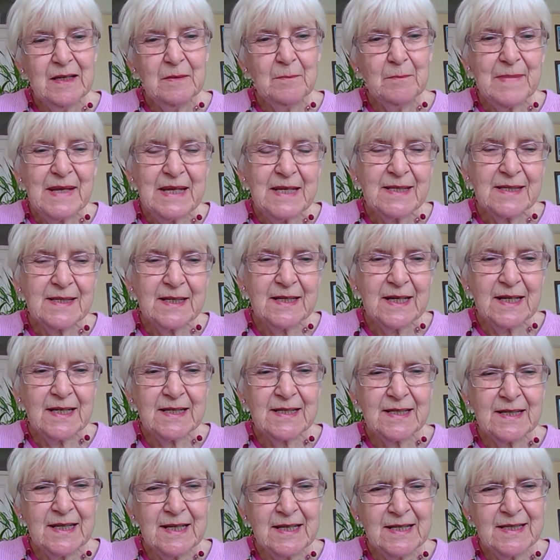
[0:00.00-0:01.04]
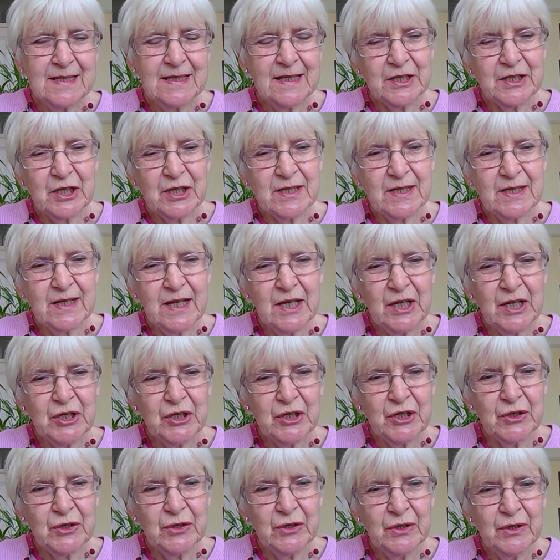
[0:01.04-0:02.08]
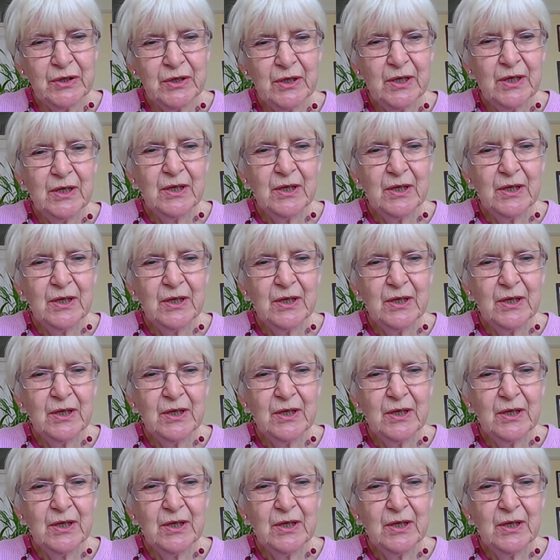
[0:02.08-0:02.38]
meets and exceeds legislation,